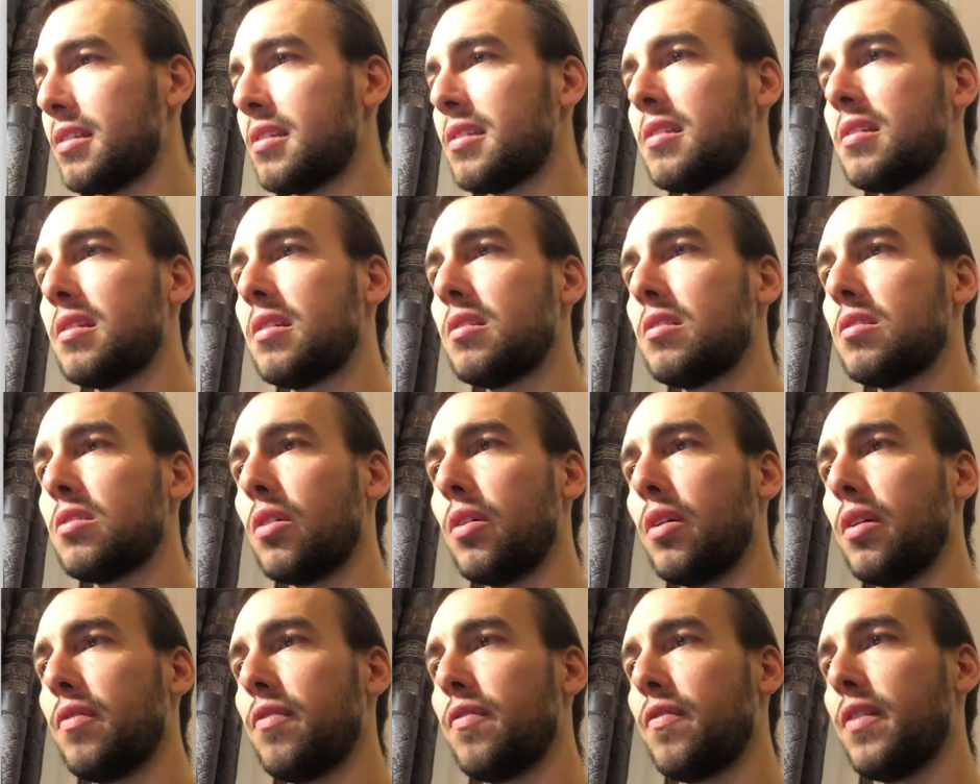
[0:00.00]

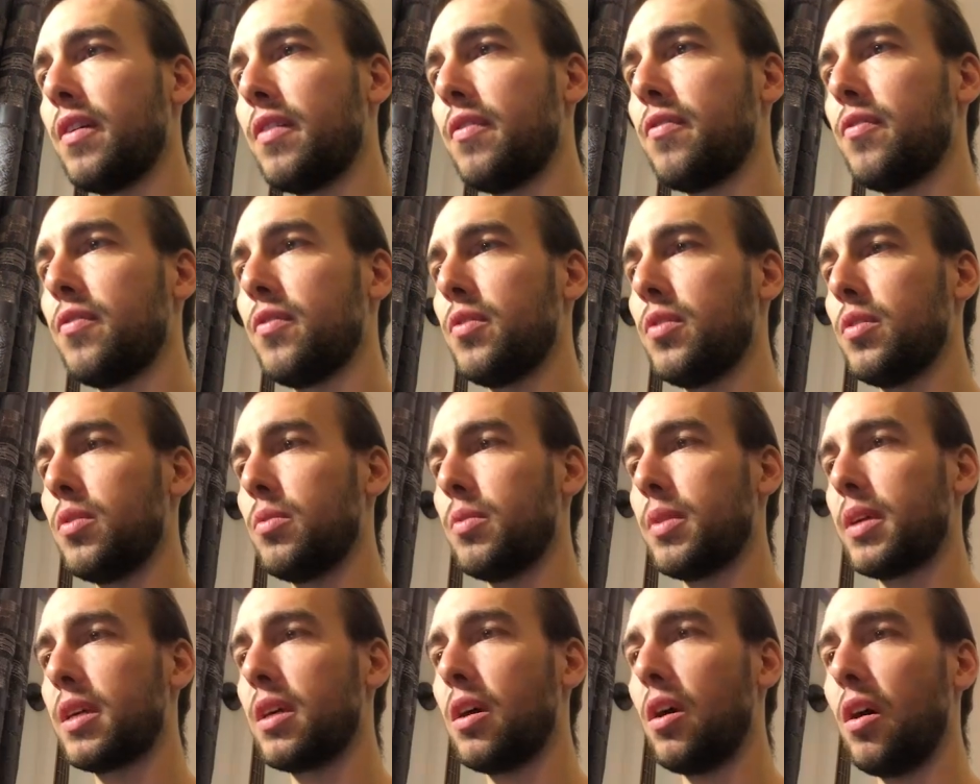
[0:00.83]
So if
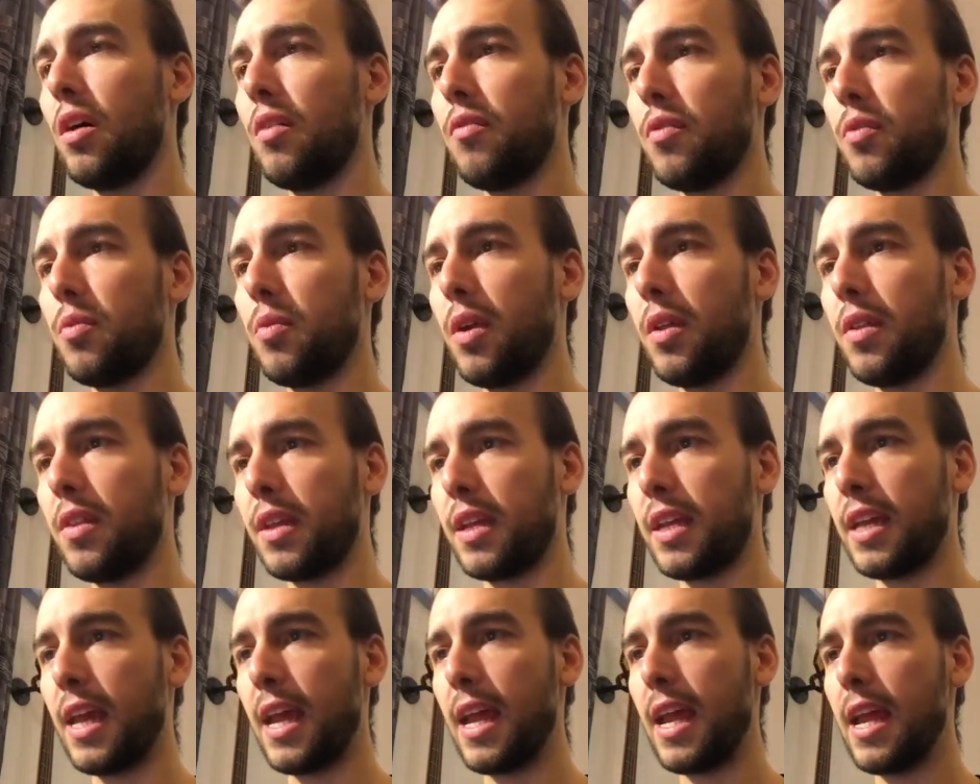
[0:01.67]
you recall, if we run the
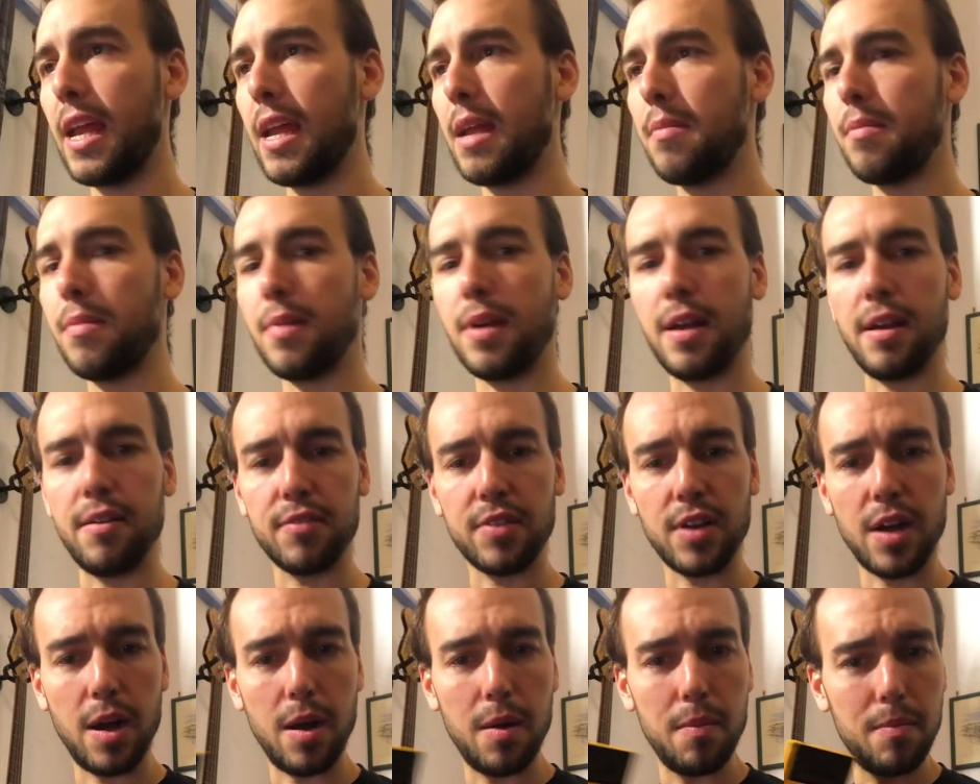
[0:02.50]
game, I've
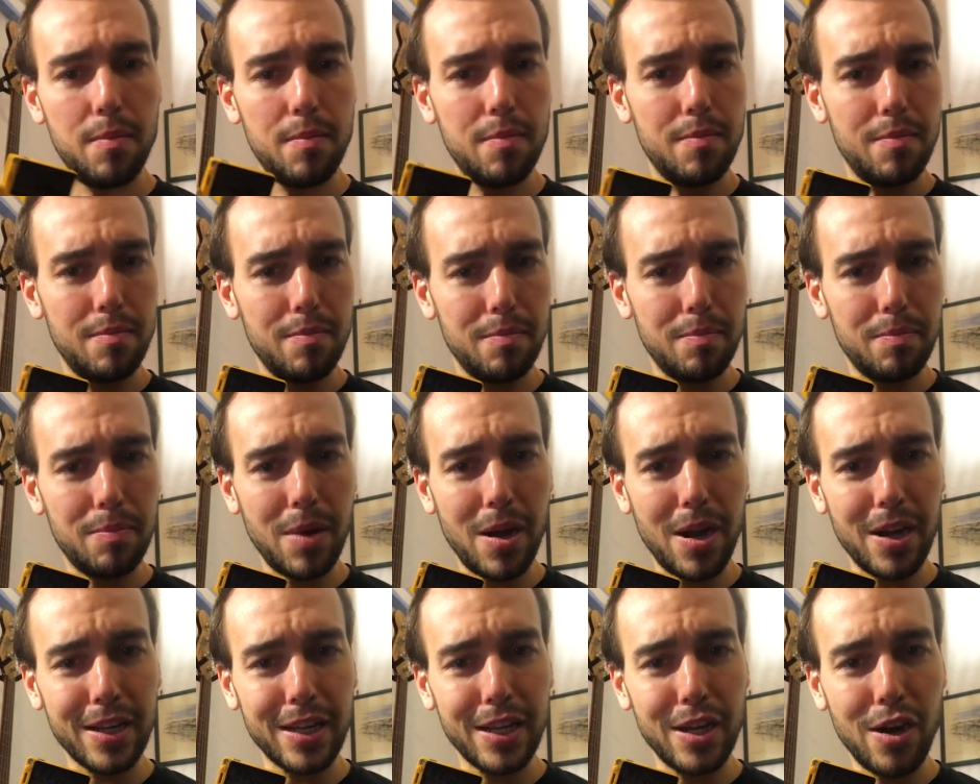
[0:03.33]
got
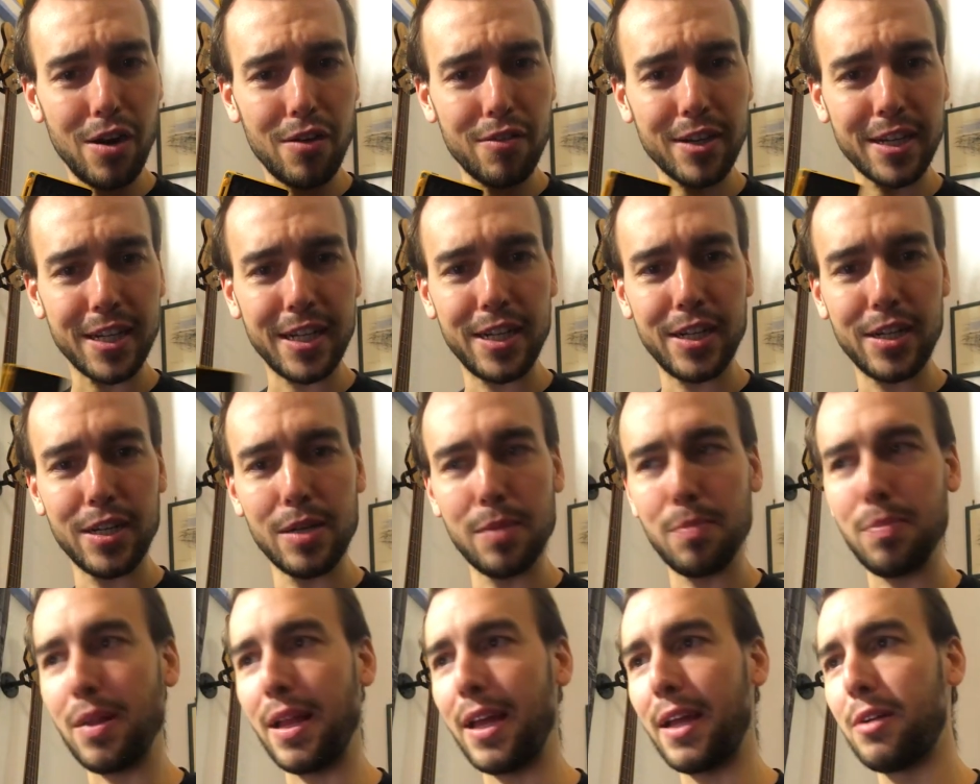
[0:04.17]
Buggy over here
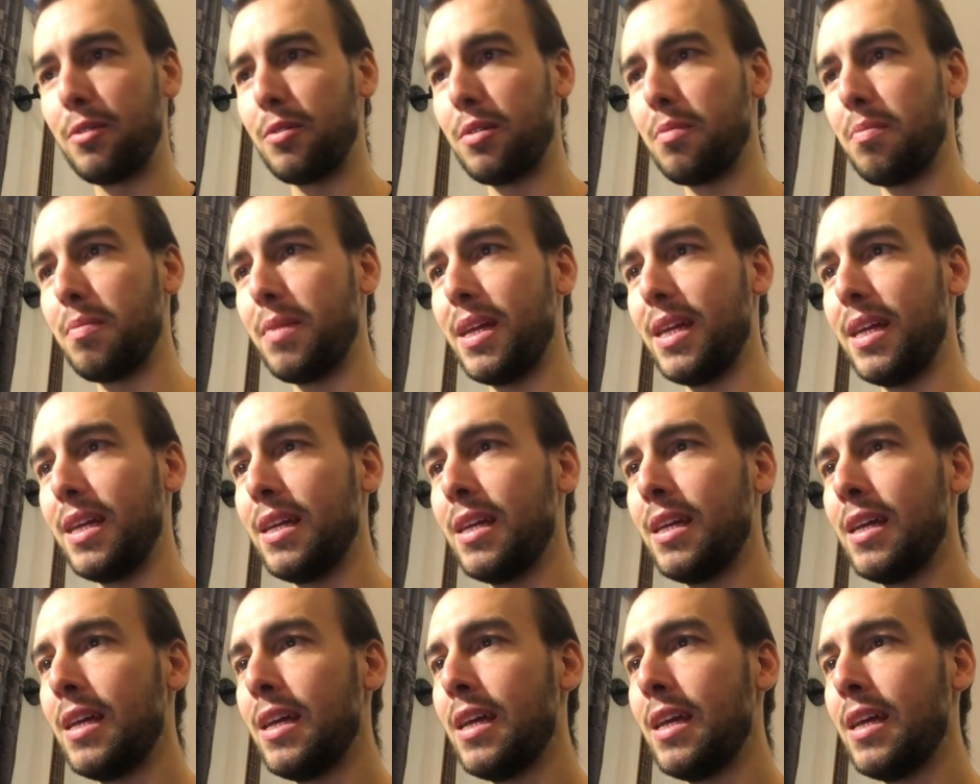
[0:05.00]
playing with me,